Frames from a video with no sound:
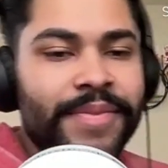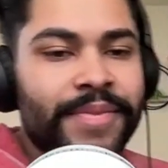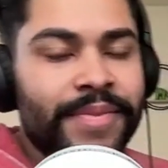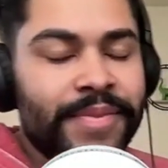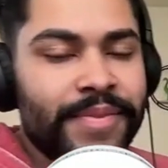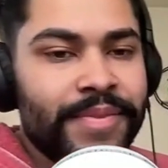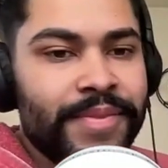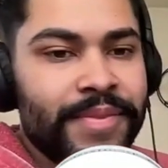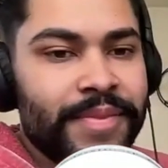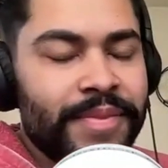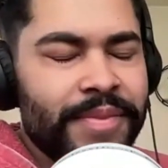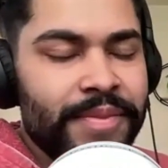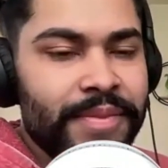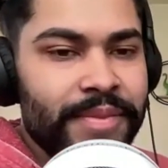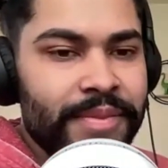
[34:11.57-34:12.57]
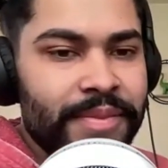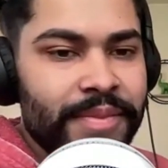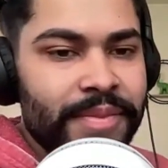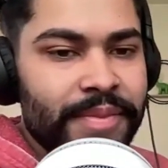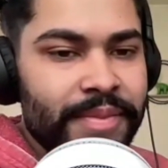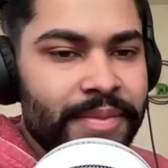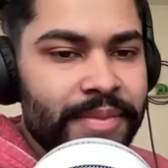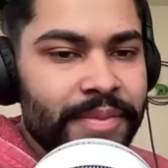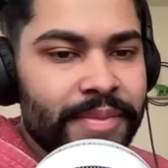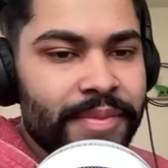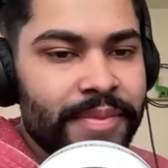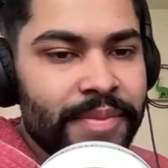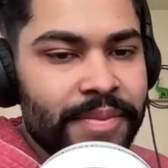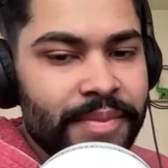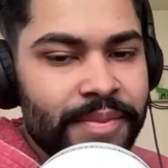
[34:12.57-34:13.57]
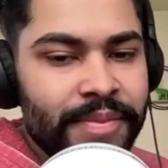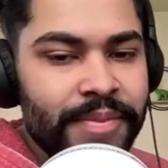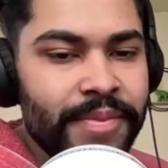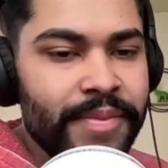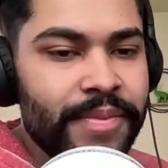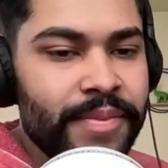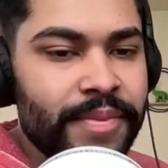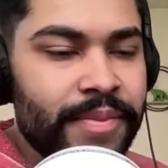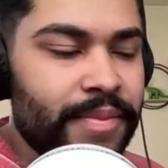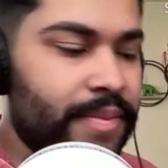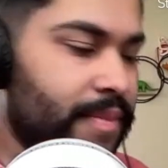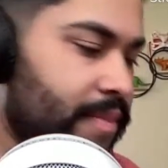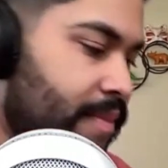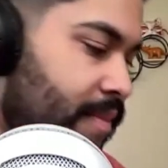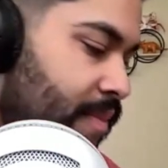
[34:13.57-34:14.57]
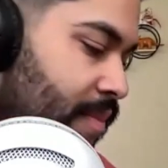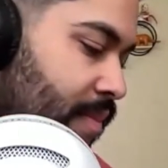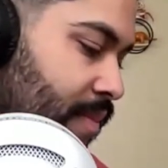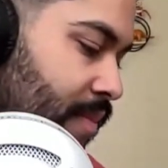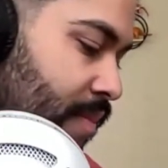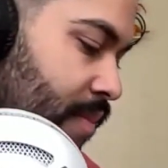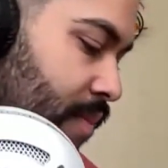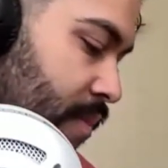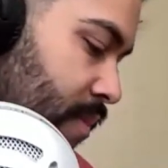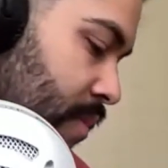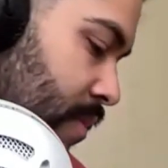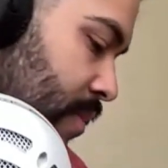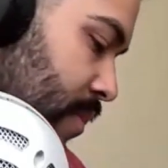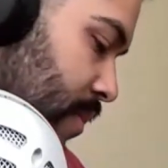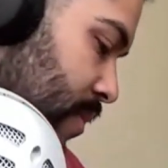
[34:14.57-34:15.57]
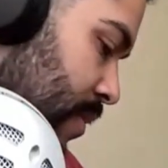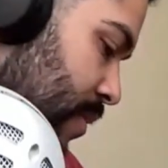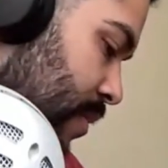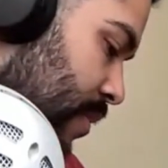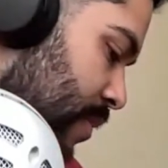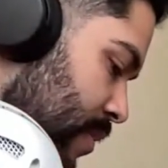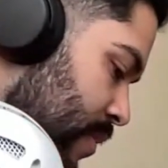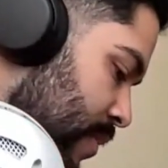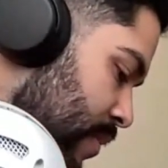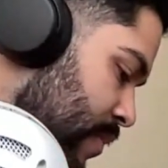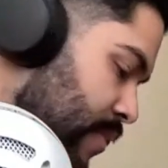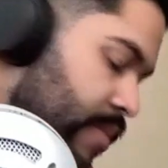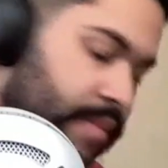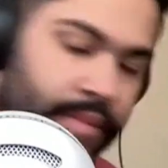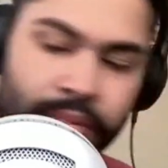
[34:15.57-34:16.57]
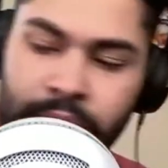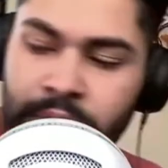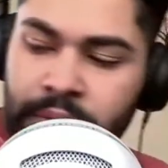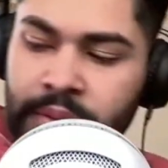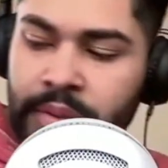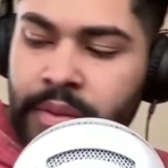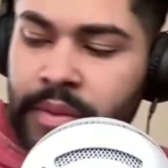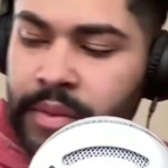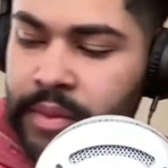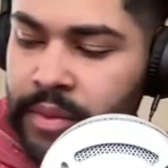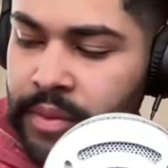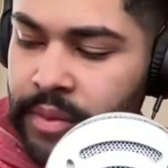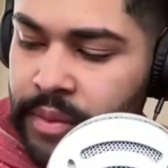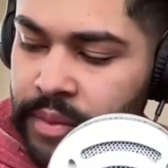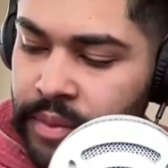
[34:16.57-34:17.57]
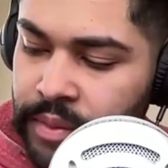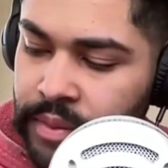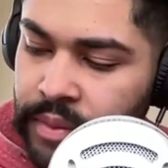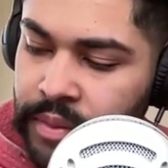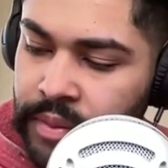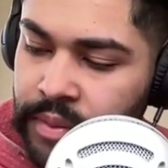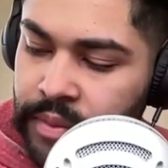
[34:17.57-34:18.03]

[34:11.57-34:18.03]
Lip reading: This person isn't speaking.